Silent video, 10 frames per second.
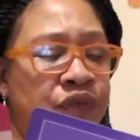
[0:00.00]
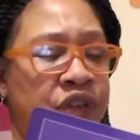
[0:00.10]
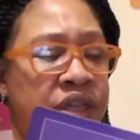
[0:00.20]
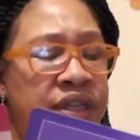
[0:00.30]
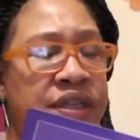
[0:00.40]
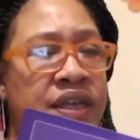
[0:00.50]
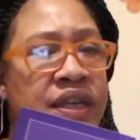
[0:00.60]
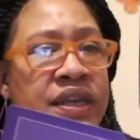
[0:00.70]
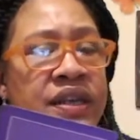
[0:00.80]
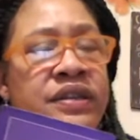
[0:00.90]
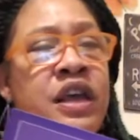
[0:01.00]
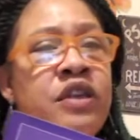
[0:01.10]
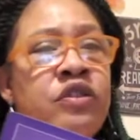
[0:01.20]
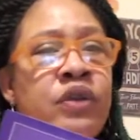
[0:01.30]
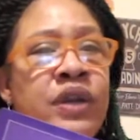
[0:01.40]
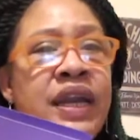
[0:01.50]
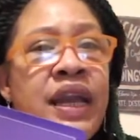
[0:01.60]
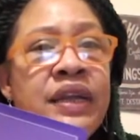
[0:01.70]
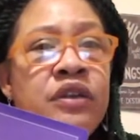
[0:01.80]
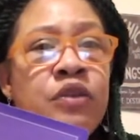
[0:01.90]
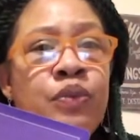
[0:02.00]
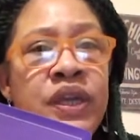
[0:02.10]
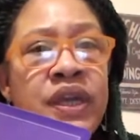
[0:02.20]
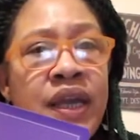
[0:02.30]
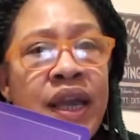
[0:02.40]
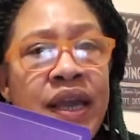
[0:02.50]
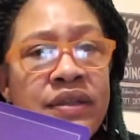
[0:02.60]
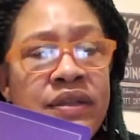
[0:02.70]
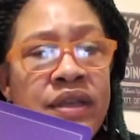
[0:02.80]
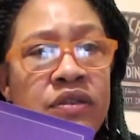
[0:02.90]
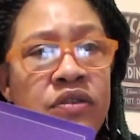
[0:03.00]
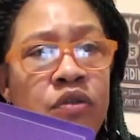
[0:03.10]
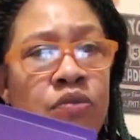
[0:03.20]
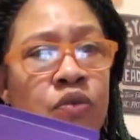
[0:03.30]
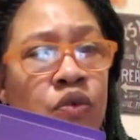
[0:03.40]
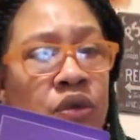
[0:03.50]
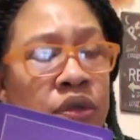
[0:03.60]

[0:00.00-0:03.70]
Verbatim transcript: these kids so they're like look we can't have sex no more